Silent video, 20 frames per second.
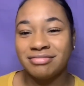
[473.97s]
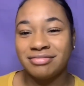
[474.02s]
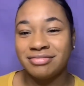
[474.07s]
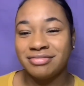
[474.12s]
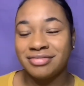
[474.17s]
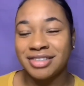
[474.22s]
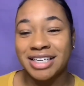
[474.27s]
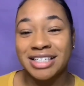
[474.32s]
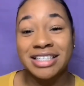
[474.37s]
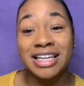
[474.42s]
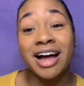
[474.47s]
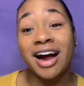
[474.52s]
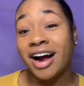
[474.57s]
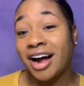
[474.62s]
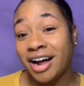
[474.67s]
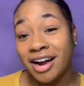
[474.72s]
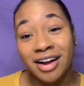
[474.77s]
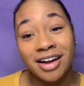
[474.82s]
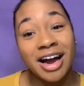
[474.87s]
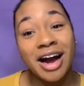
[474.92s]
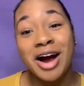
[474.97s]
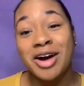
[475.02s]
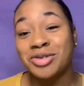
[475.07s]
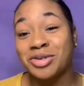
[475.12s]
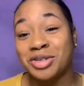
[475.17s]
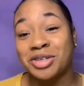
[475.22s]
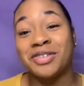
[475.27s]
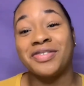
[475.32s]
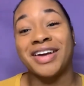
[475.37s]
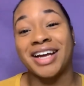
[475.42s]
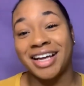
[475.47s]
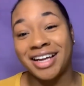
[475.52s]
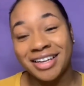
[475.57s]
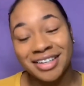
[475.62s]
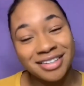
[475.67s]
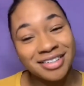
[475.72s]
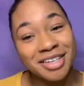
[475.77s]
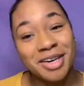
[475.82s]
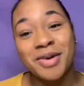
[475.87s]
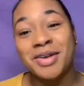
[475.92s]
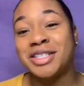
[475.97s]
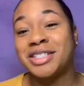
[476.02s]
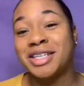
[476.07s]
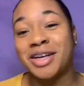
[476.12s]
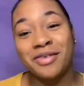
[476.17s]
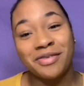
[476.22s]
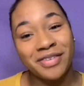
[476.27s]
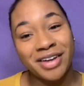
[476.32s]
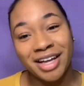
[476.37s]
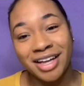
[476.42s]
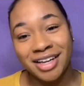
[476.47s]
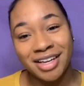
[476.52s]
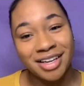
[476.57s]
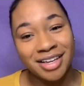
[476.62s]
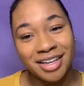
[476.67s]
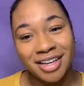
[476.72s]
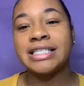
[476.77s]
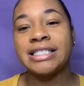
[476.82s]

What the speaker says: Because ours was fake. It was so fake.